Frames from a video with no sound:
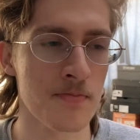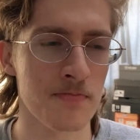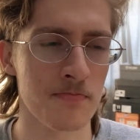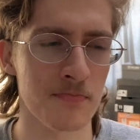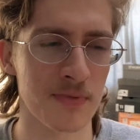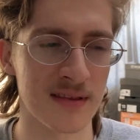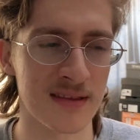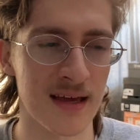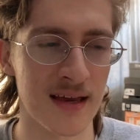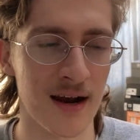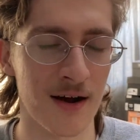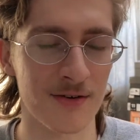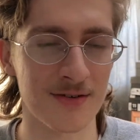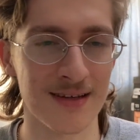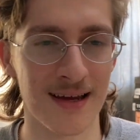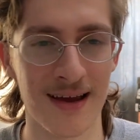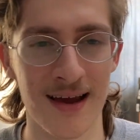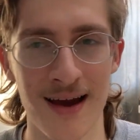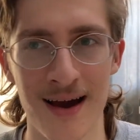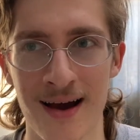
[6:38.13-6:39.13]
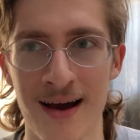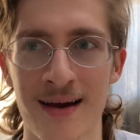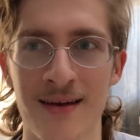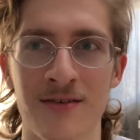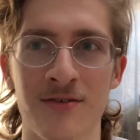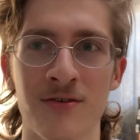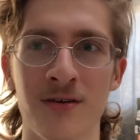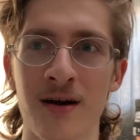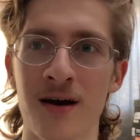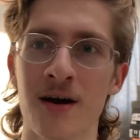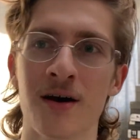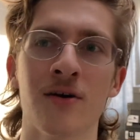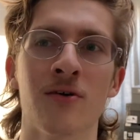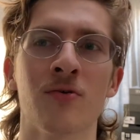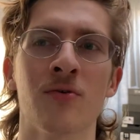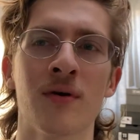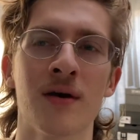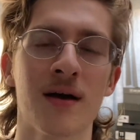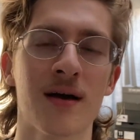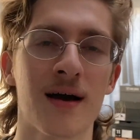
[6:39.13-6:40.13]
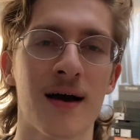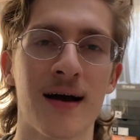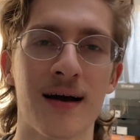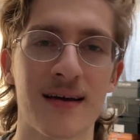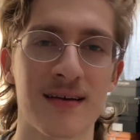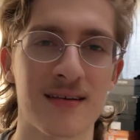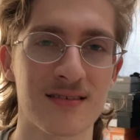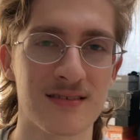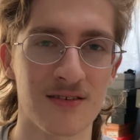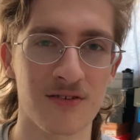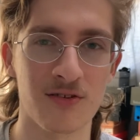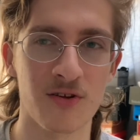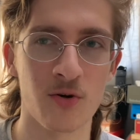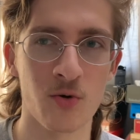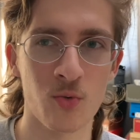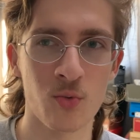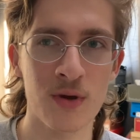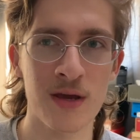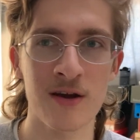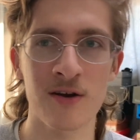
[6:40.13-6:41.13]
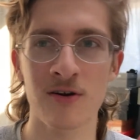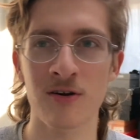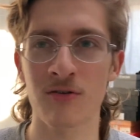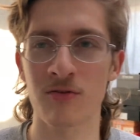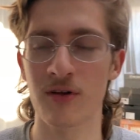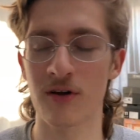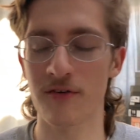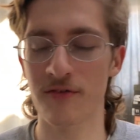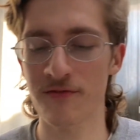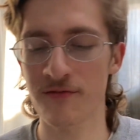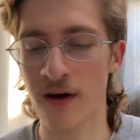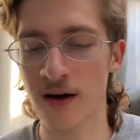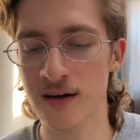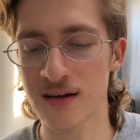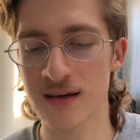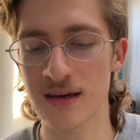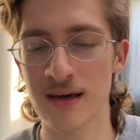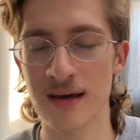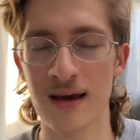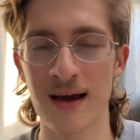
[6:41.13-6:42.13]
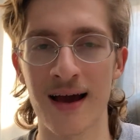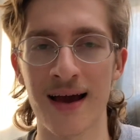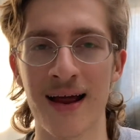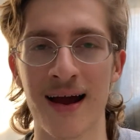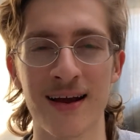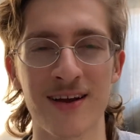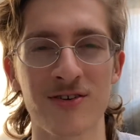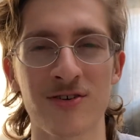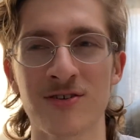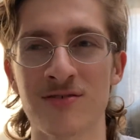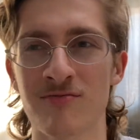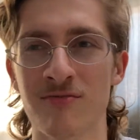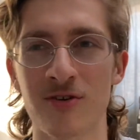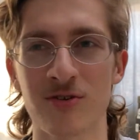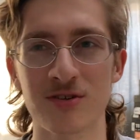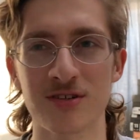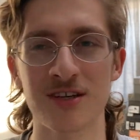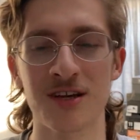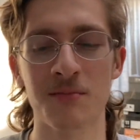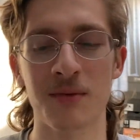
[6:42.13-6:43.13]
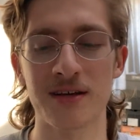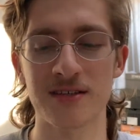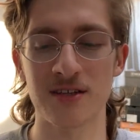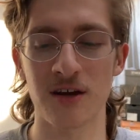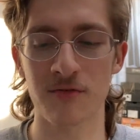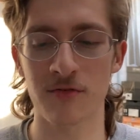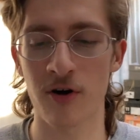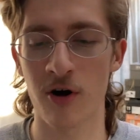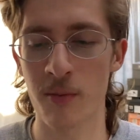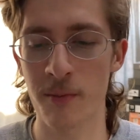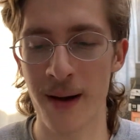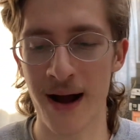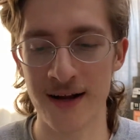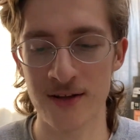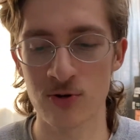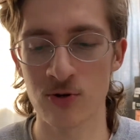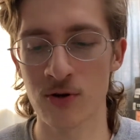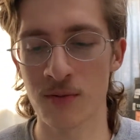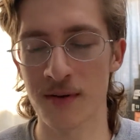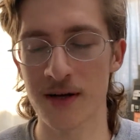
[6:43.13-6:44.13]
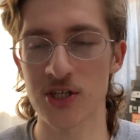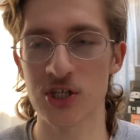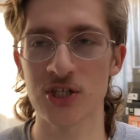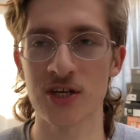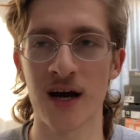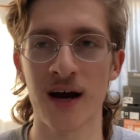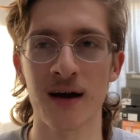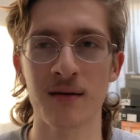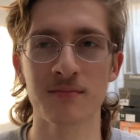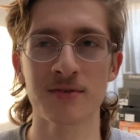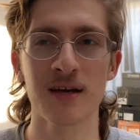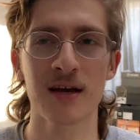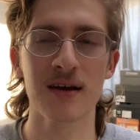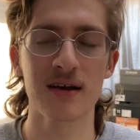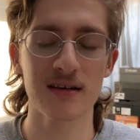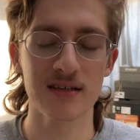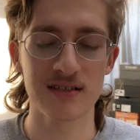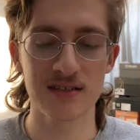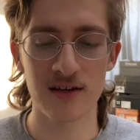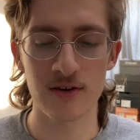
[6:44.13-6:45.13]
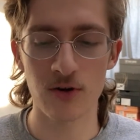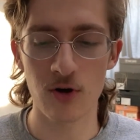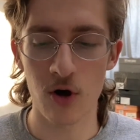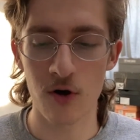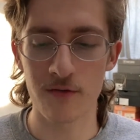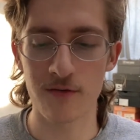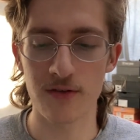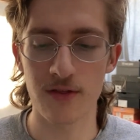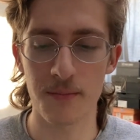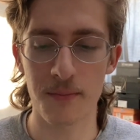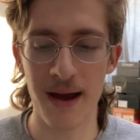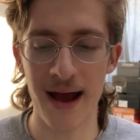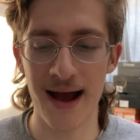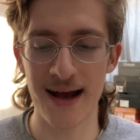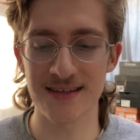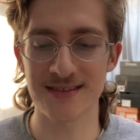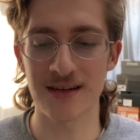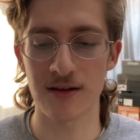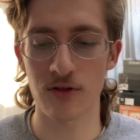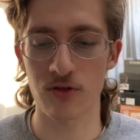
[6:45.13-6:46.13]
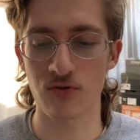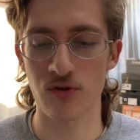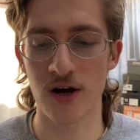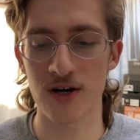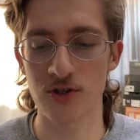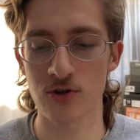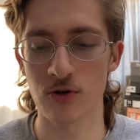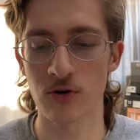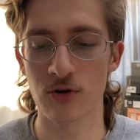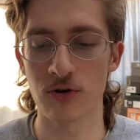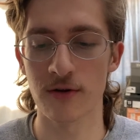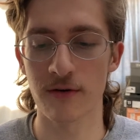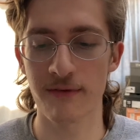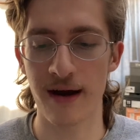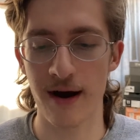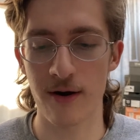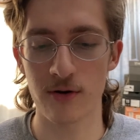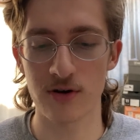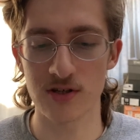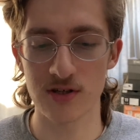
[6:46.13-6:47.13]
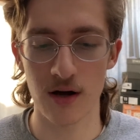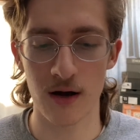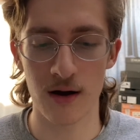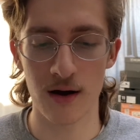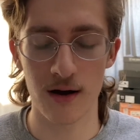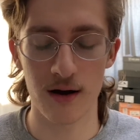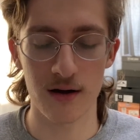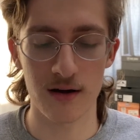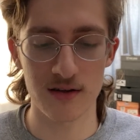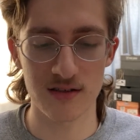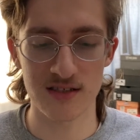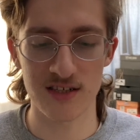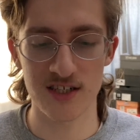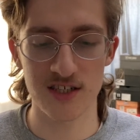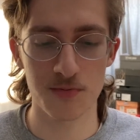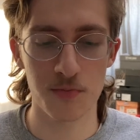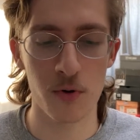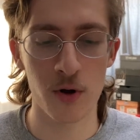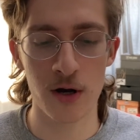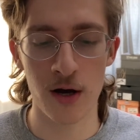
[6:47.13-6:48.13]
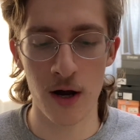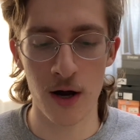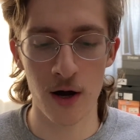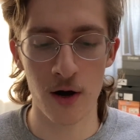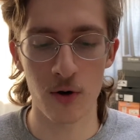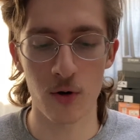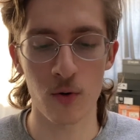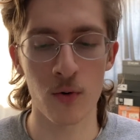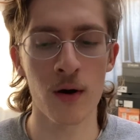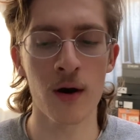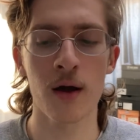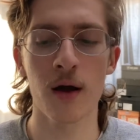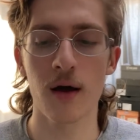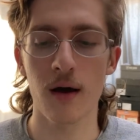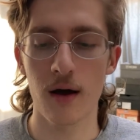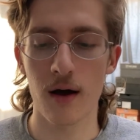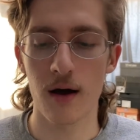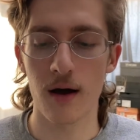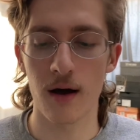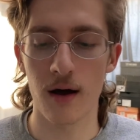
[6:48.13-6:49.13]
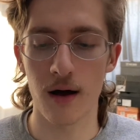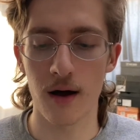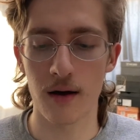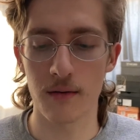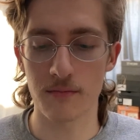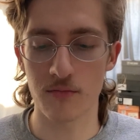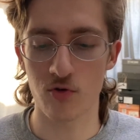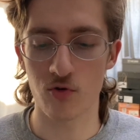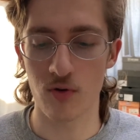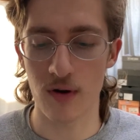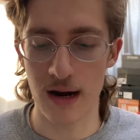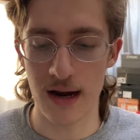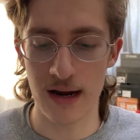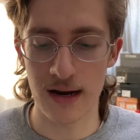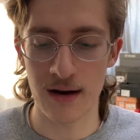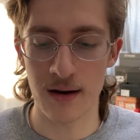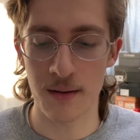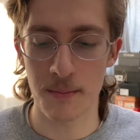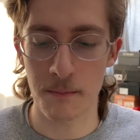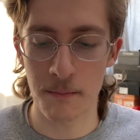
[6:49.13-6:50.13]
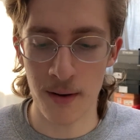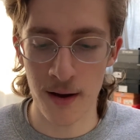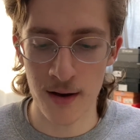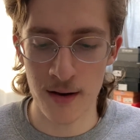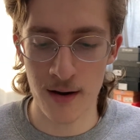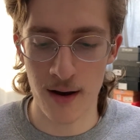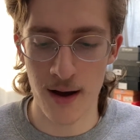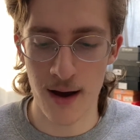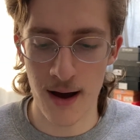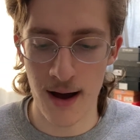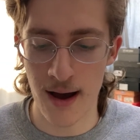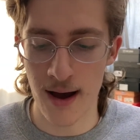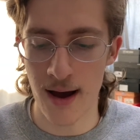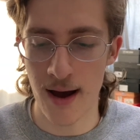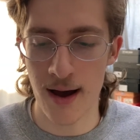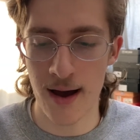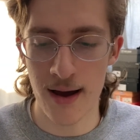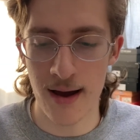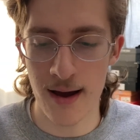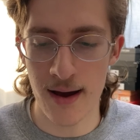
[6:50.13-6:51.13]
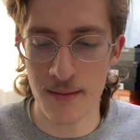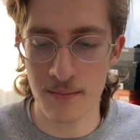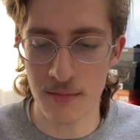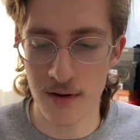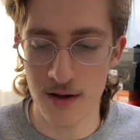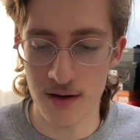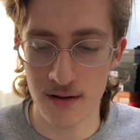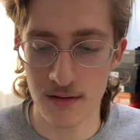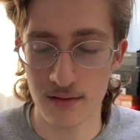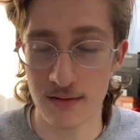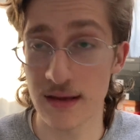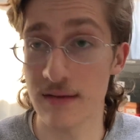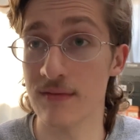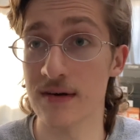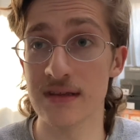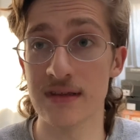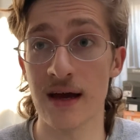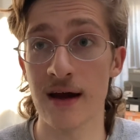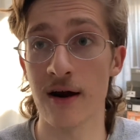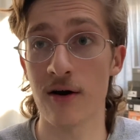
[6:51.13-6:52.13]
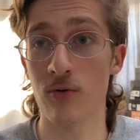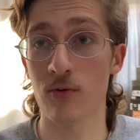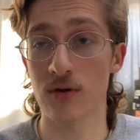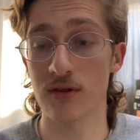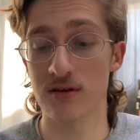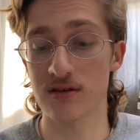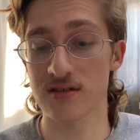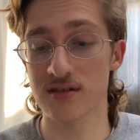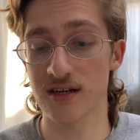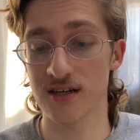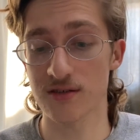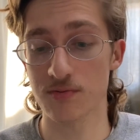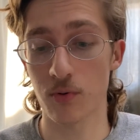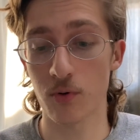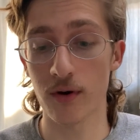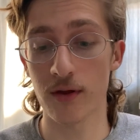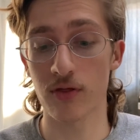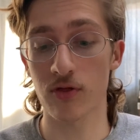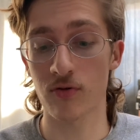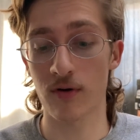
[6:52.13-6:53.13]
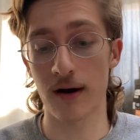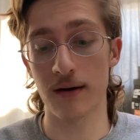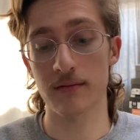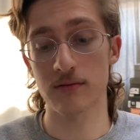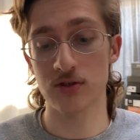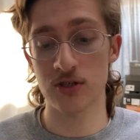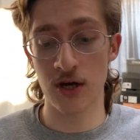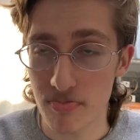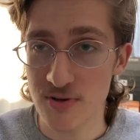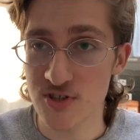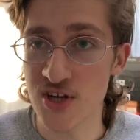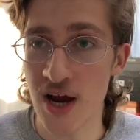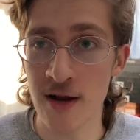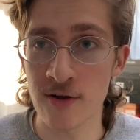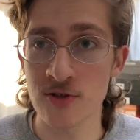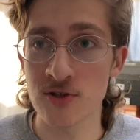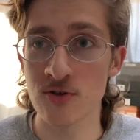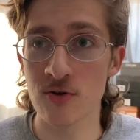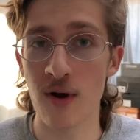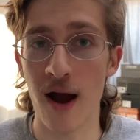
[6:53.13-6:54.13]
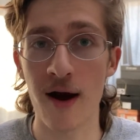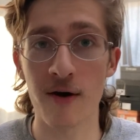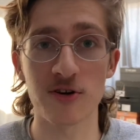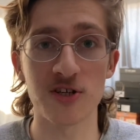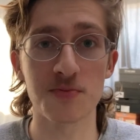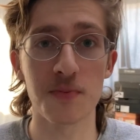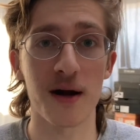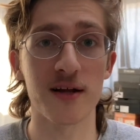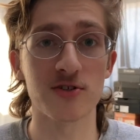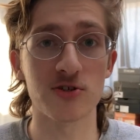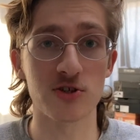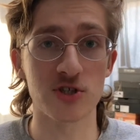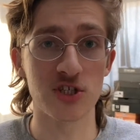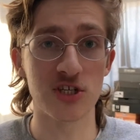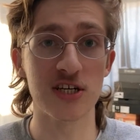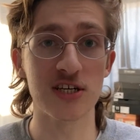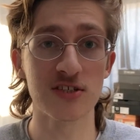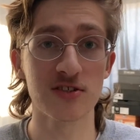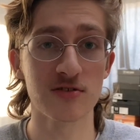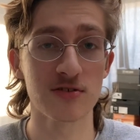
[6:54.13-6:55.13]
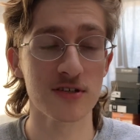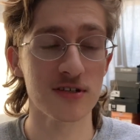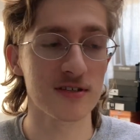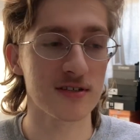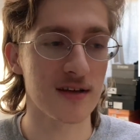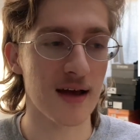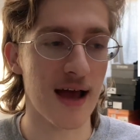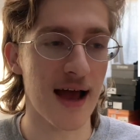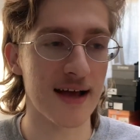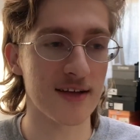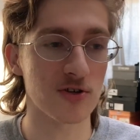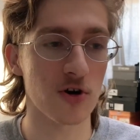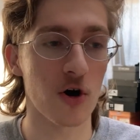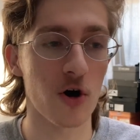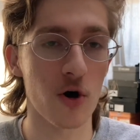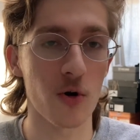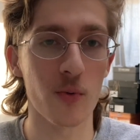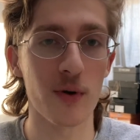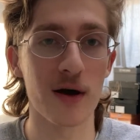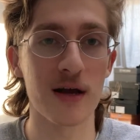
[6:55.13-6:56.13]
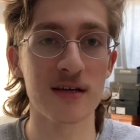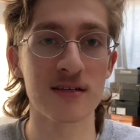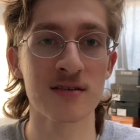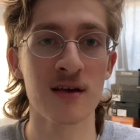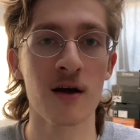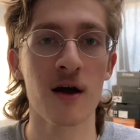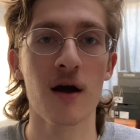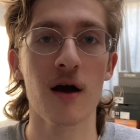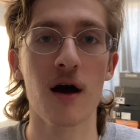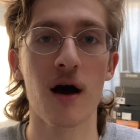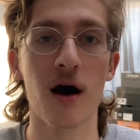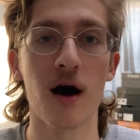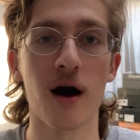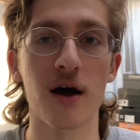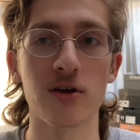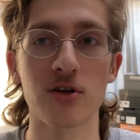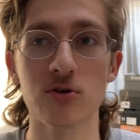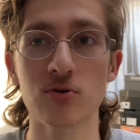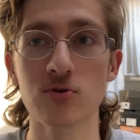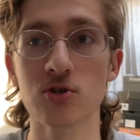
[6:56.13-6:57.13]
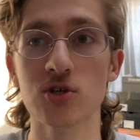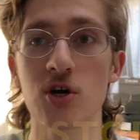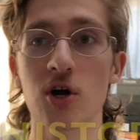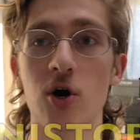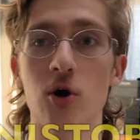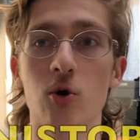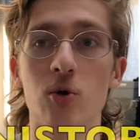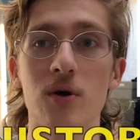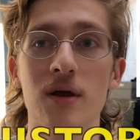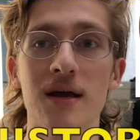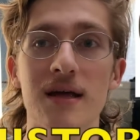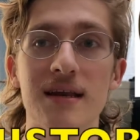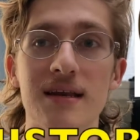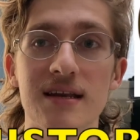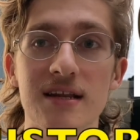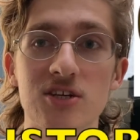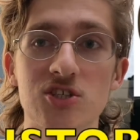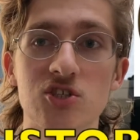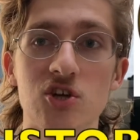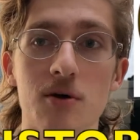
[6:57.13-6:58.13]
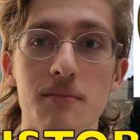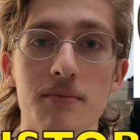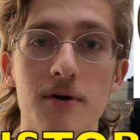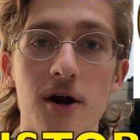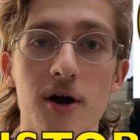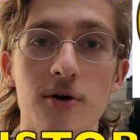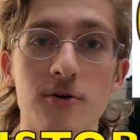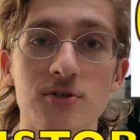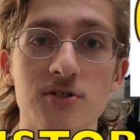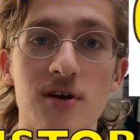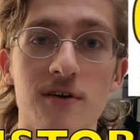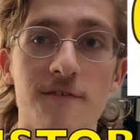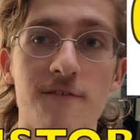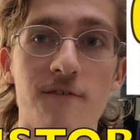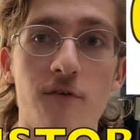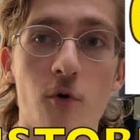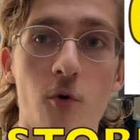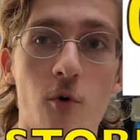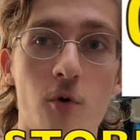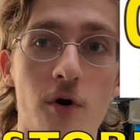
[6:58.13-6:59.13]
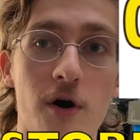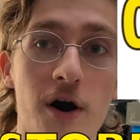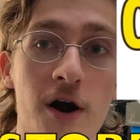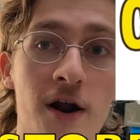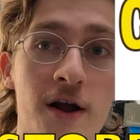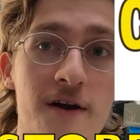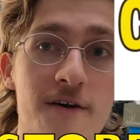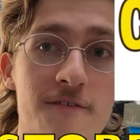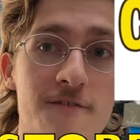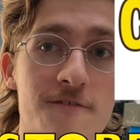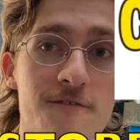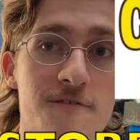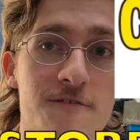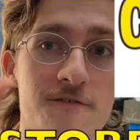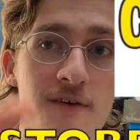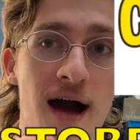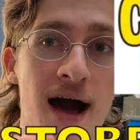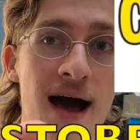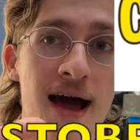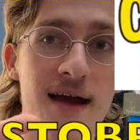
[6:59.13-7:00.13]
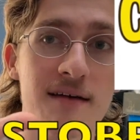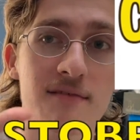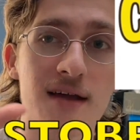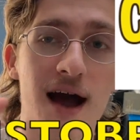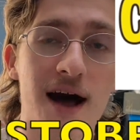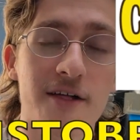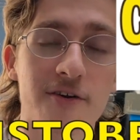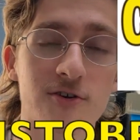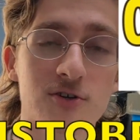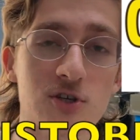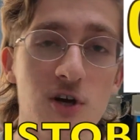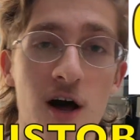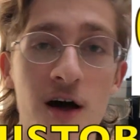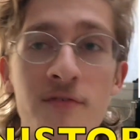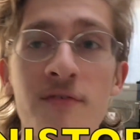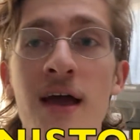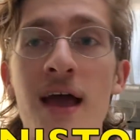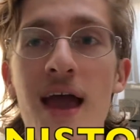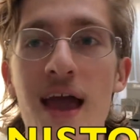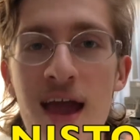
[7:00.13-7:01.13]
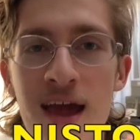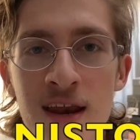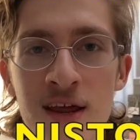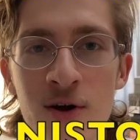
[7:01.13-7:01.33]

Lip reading: But then I was like, I don't know. It's a little weird, a little funky. And I couldn't really see myself going back to it a bunch of times. Still over the passing threshold of our 6.0 grade. But I am going to leave it there with a 6.3. So shout out to our sponsor, Cheezly's. As always, use code NISTOBROS for $5 off any